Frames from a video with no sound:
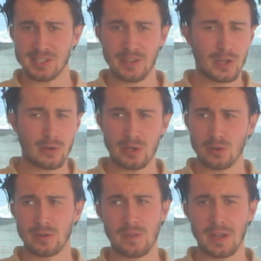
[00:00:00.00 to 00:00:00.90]
So if you're already
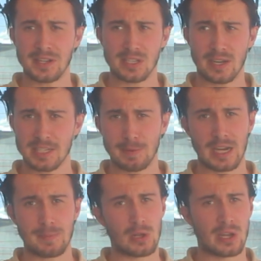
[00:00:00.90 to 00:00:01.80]
cooking things like
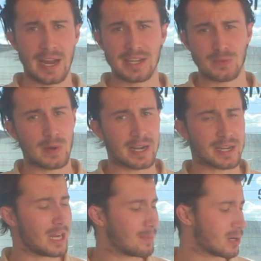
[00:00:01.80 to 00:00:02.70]
spaghetti bolognese around
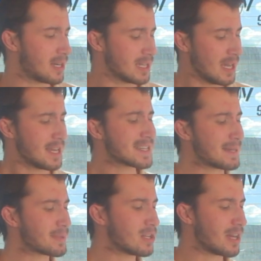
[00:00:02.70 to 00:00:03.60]
camp, guys,
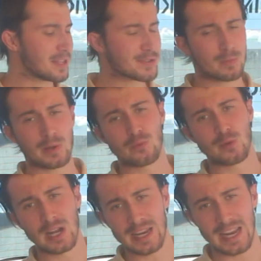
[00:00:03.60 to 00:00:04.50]
something like this will be
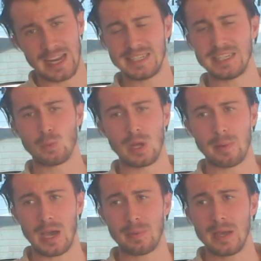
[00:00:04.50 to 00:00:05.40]
really easy to
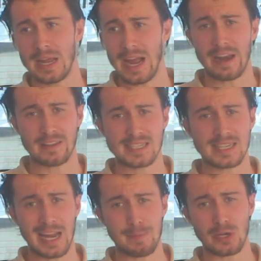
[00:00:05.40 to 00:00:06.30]
whip up out of the
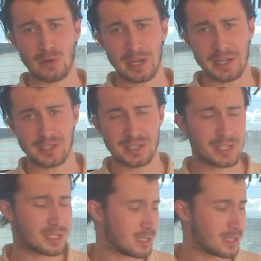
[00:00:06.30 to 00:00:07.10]
same ingredients.